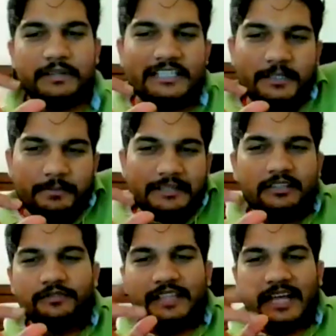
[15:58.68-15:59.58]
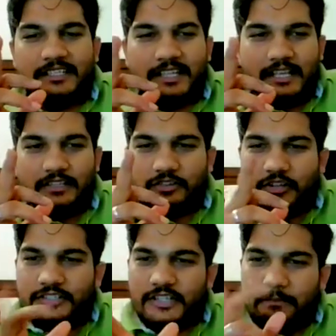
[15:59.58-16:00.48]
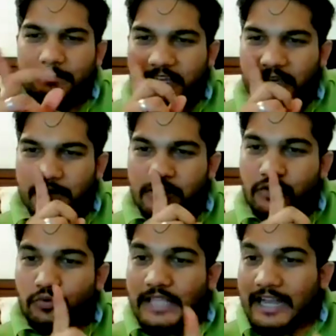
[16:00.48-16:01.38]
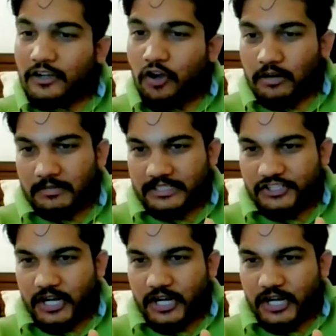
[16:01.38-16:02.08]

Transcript: Principles of Tajik astrology applicable to that normal